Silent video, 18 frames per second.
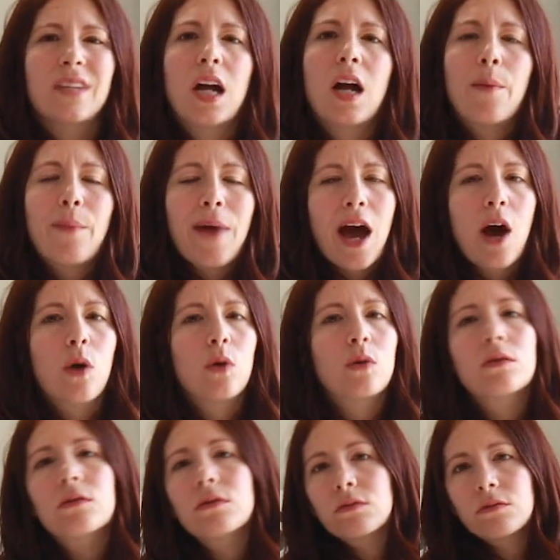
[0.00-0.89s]
I'm
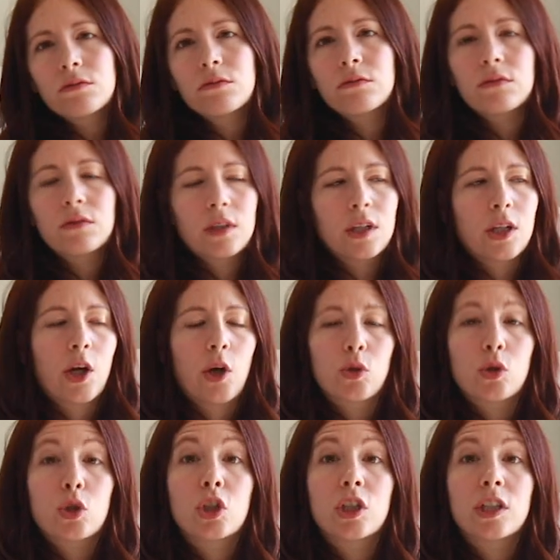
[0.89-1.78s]
out, you
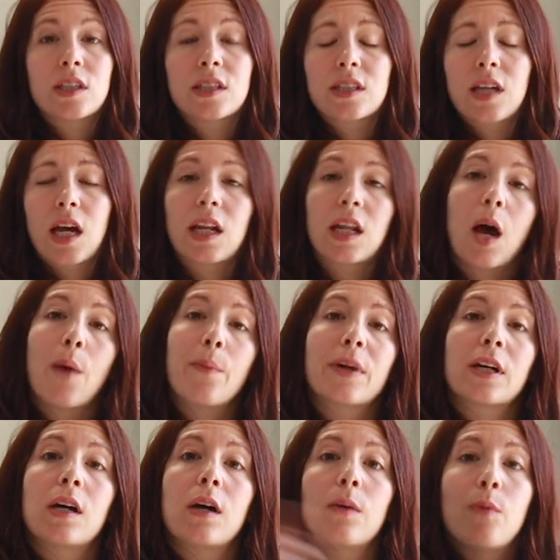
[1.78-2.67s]
know, she decided I'm
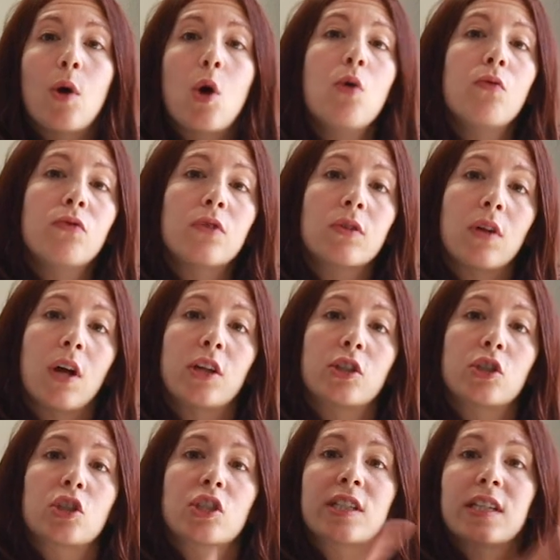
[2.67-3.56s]
gonna come home for
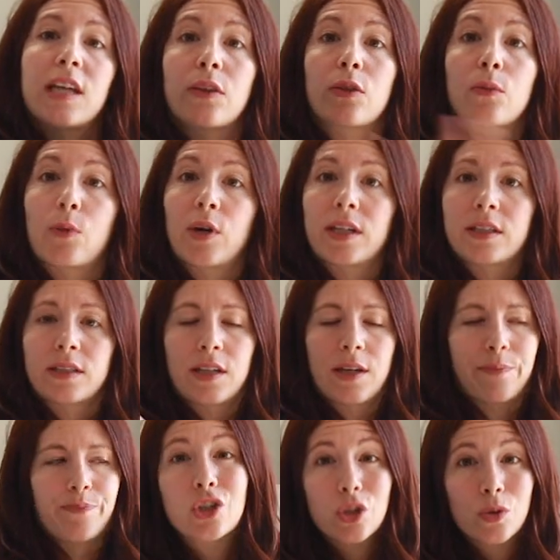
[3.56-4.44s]
lunch to get the bracelet.
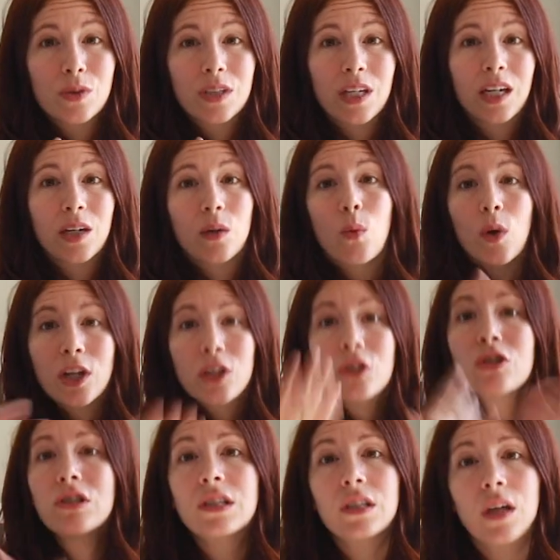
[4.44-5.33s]
She was like, why don't
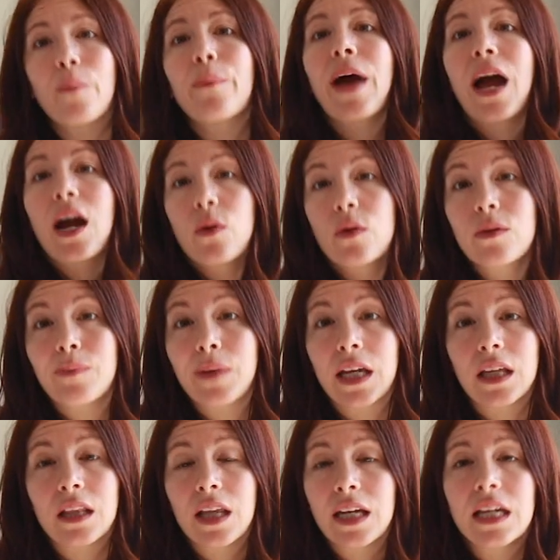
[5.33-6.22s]
you just come back with
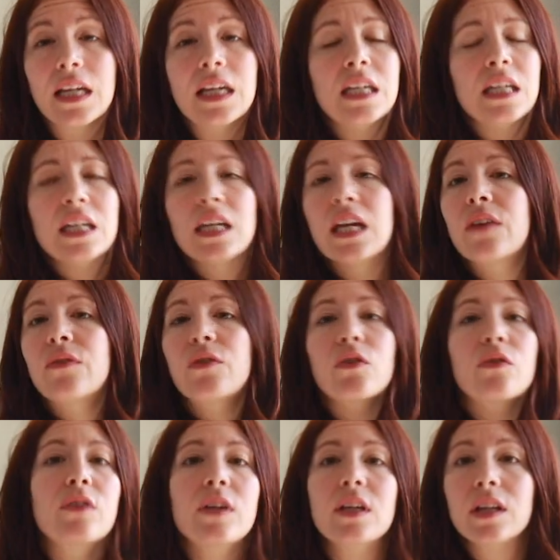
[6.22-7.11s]
me? Like, if
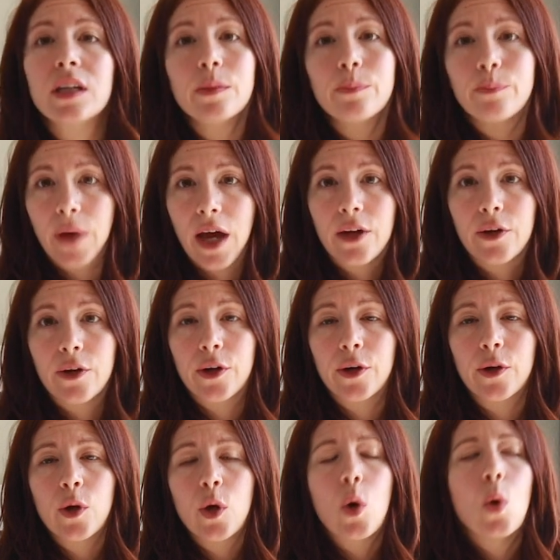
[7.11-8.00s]
you're feeling
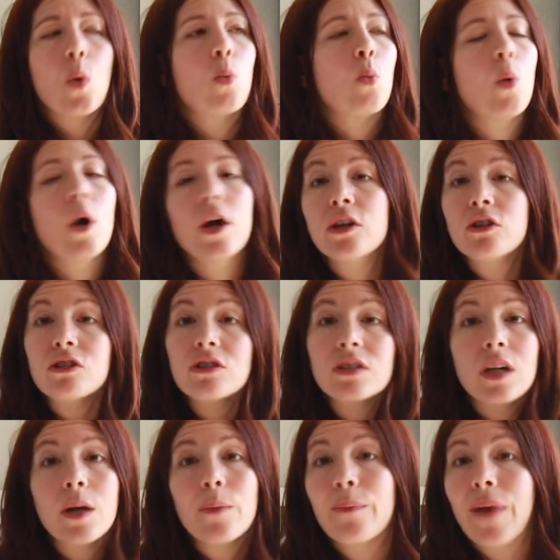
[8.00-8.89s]
better, why don't you
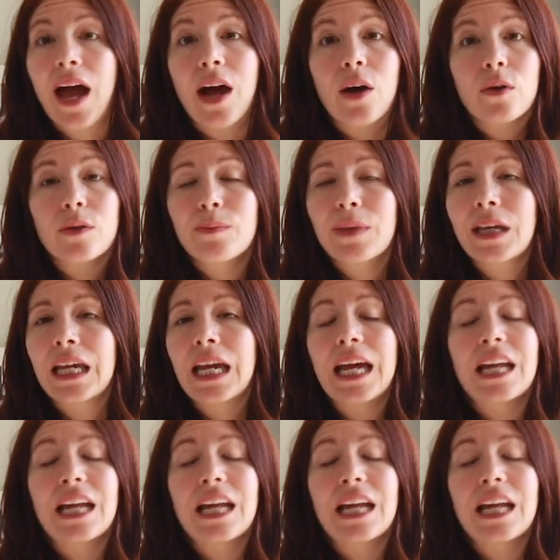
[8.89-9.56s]
just come back with me,